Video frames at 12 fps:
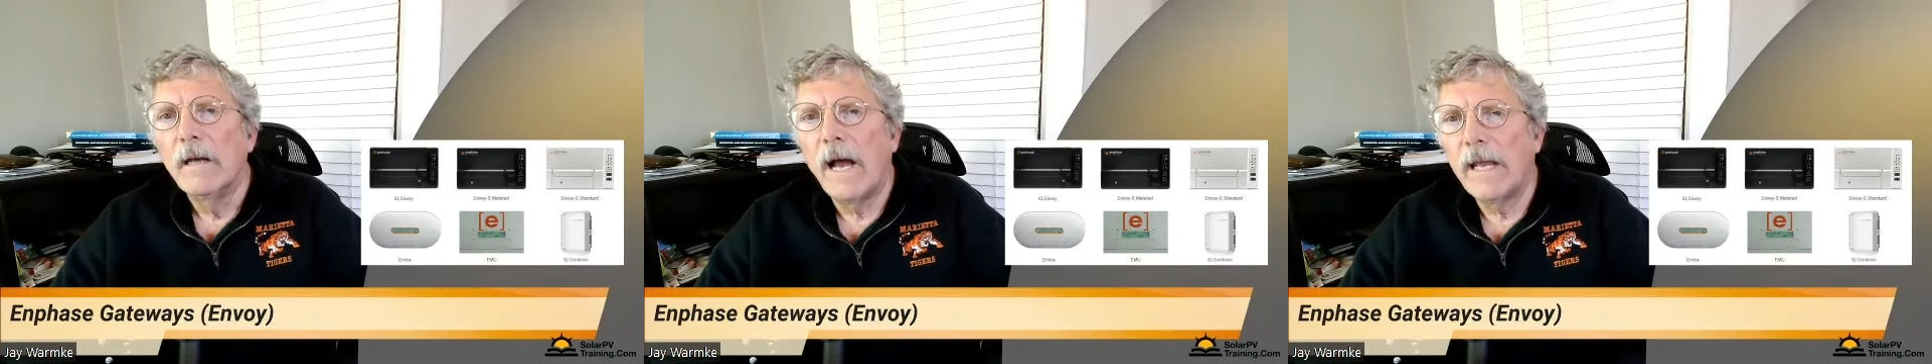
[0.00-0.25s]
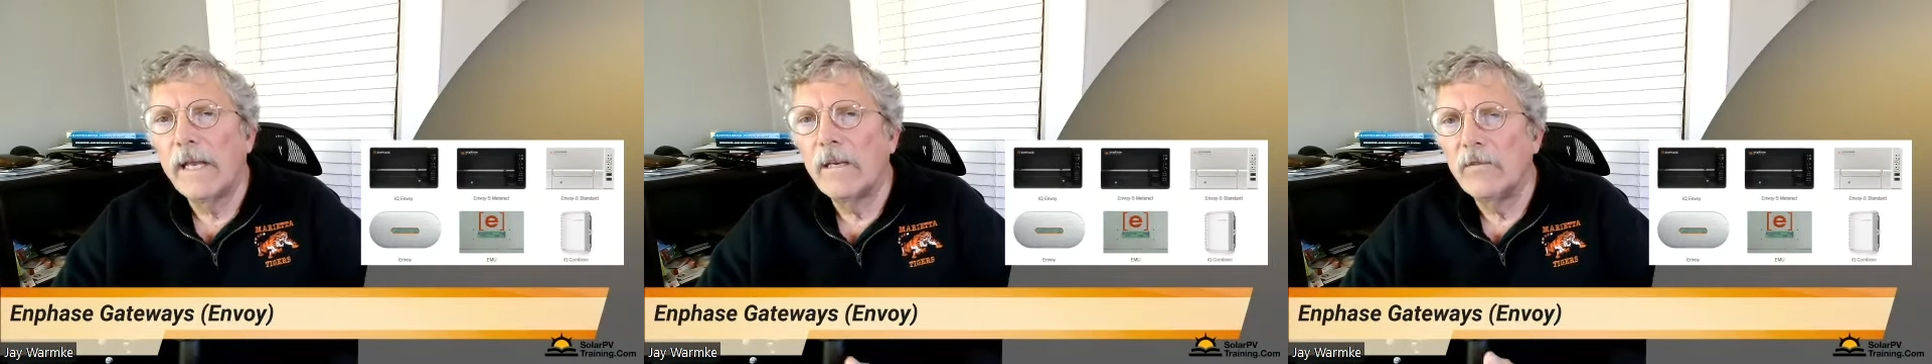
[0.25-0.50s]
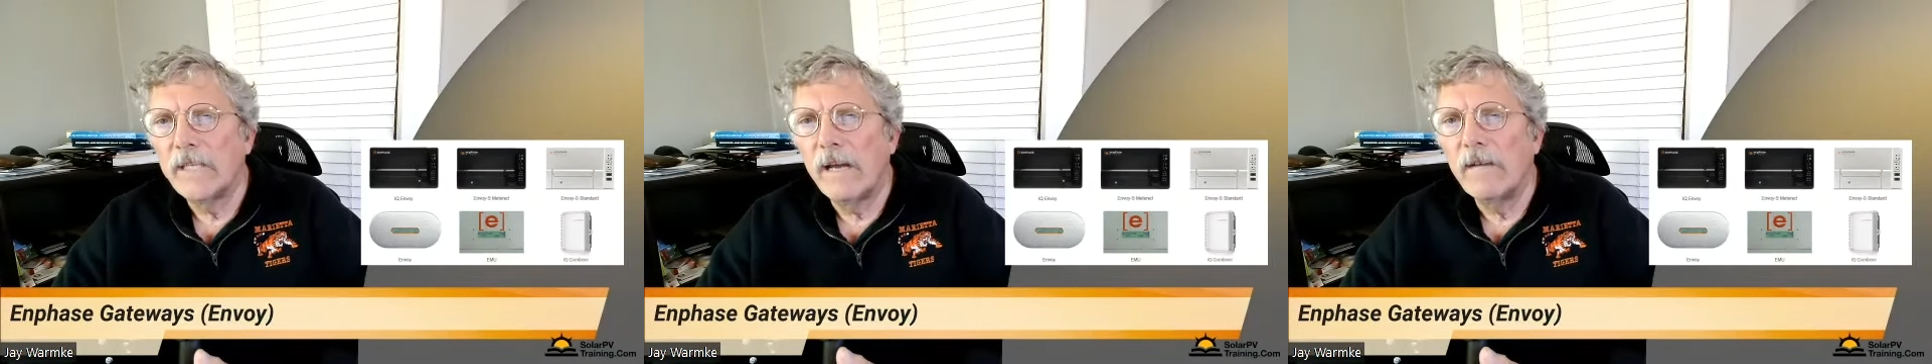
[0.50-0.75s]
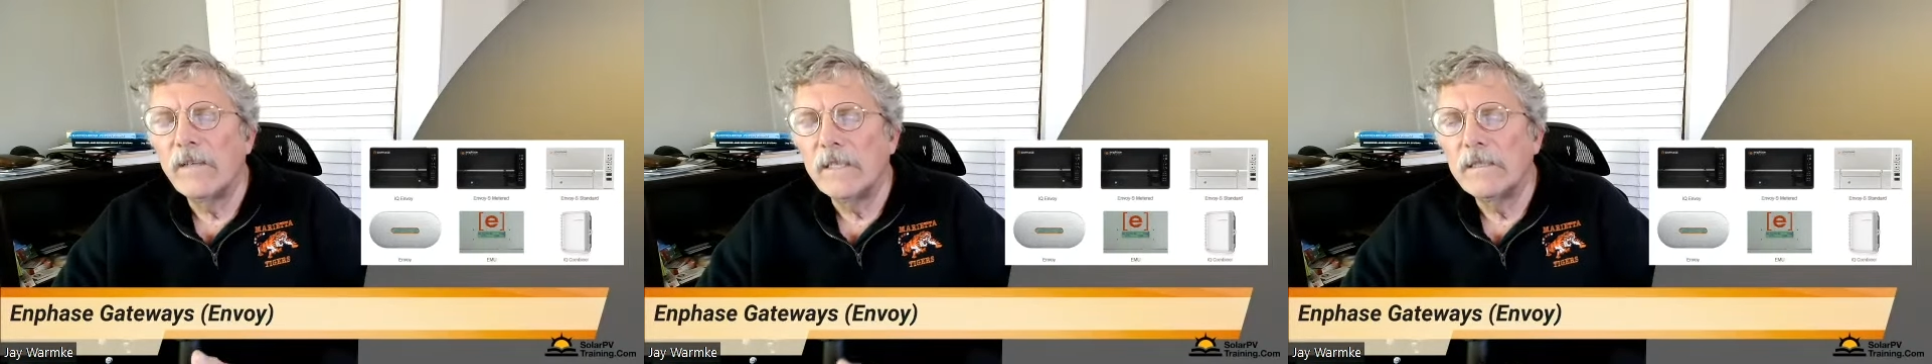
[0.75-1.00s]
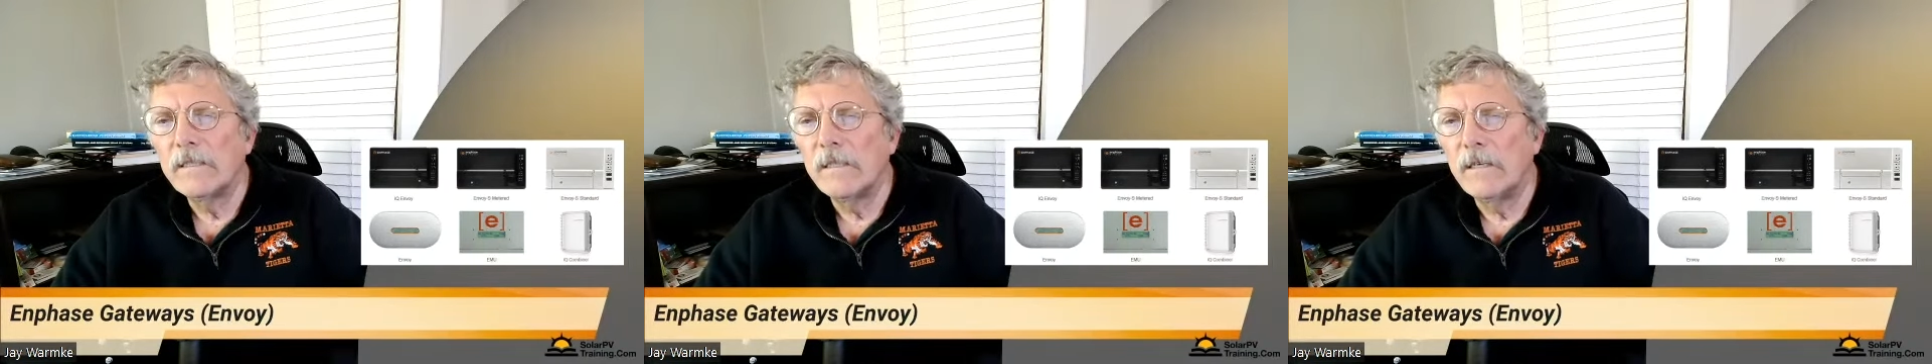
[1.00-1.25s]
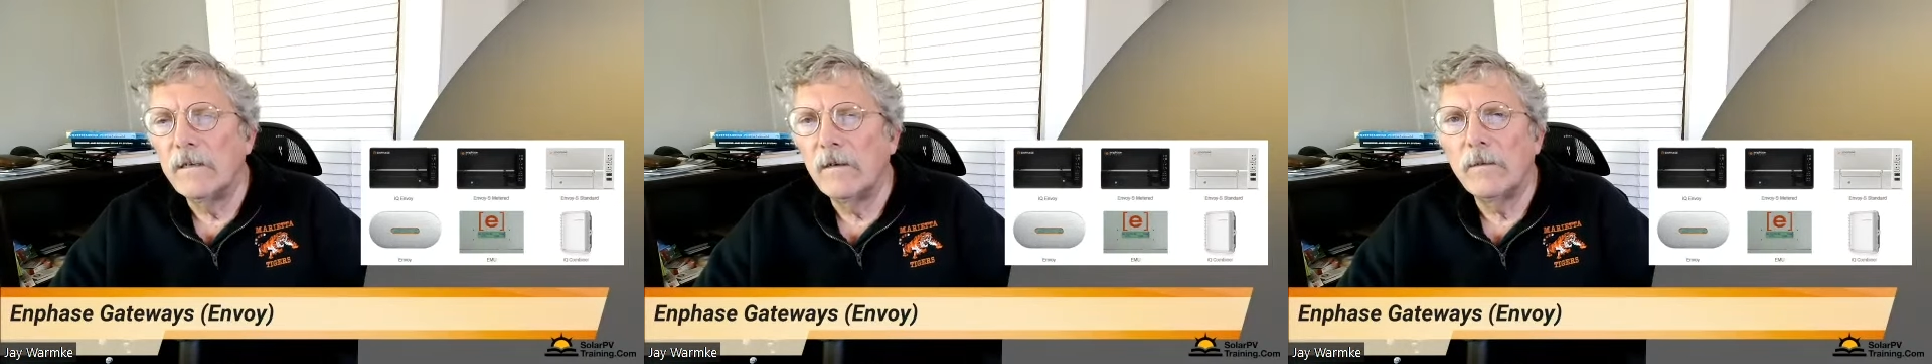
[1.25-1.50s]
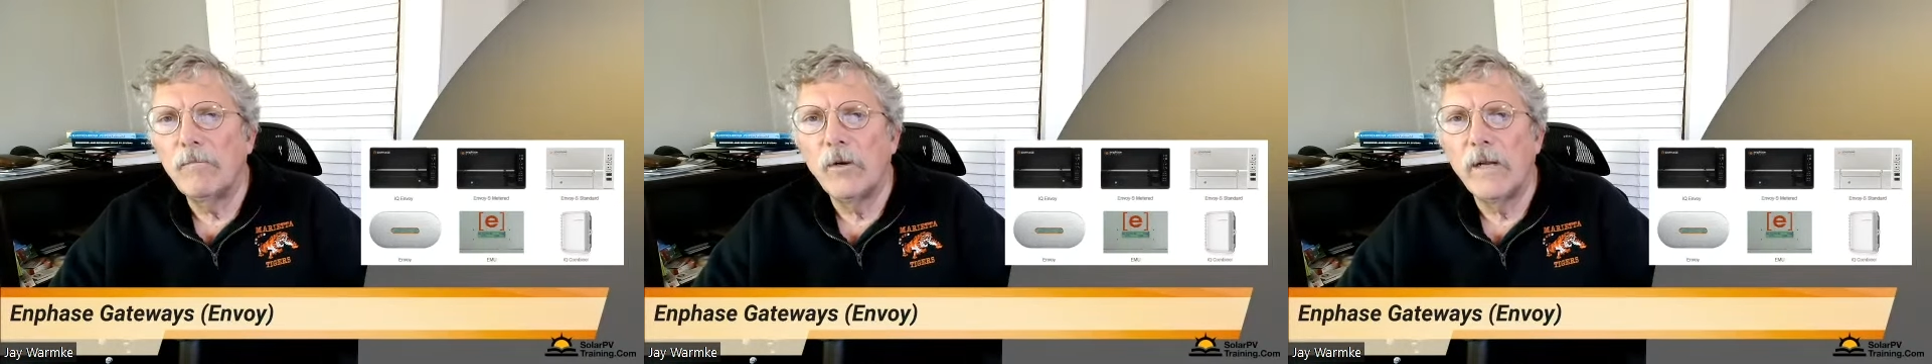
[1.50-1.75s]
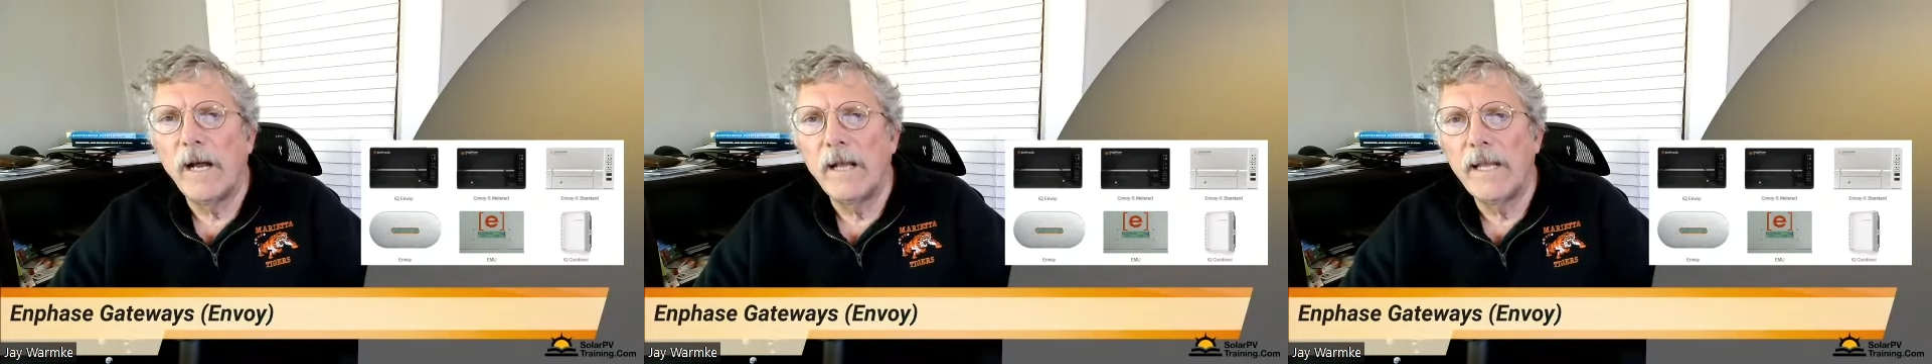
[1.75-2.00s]
I Q sevens, you know, to
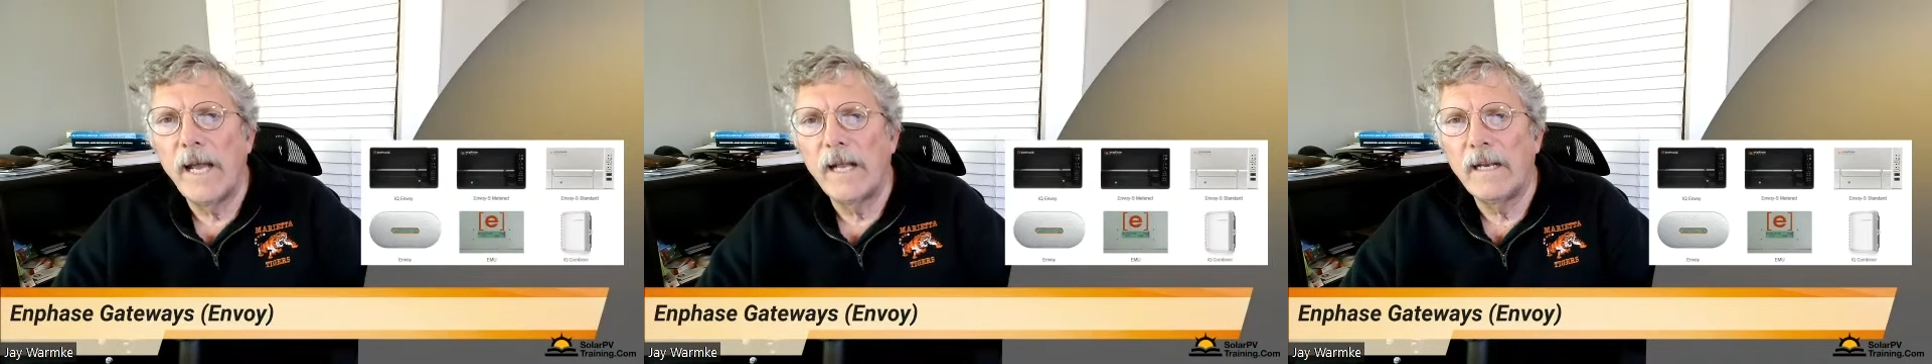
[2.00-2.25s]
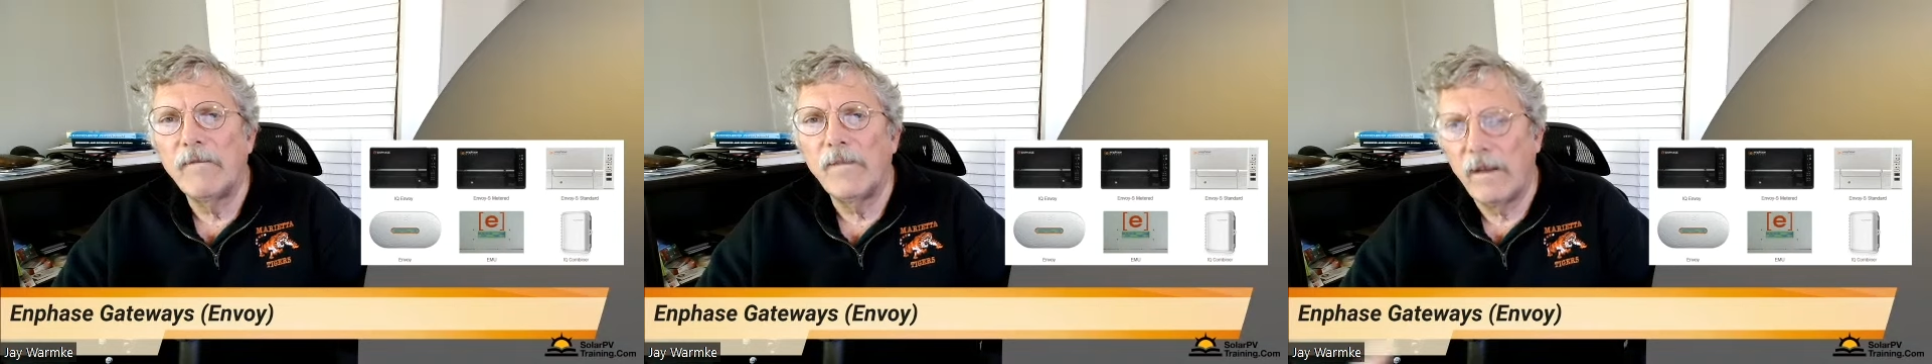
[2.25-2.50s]
put on that if,